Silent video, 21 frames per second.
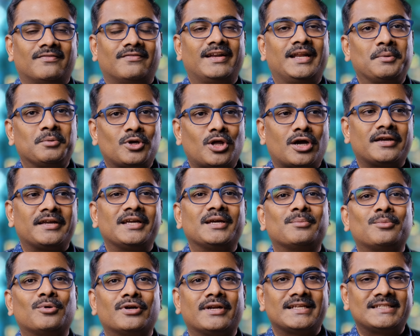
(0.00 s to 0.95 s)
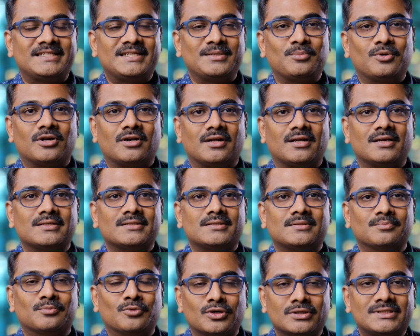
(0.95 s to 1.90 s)
When I am talking about HT
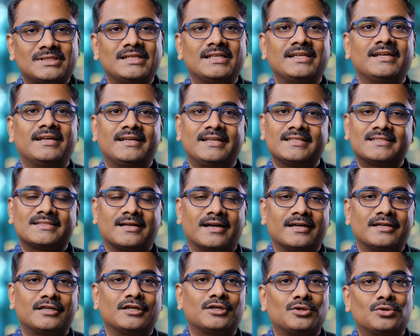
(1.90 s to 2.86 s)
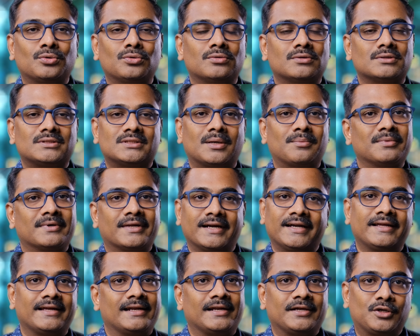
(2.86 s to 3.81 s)
motors, mostly it is connected to some
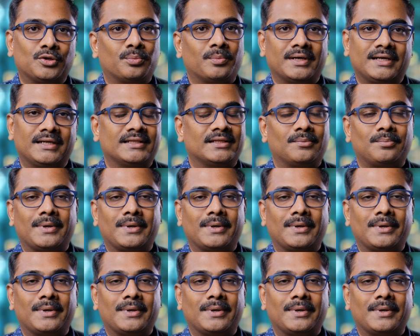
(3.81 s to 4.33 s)
critical equipment in the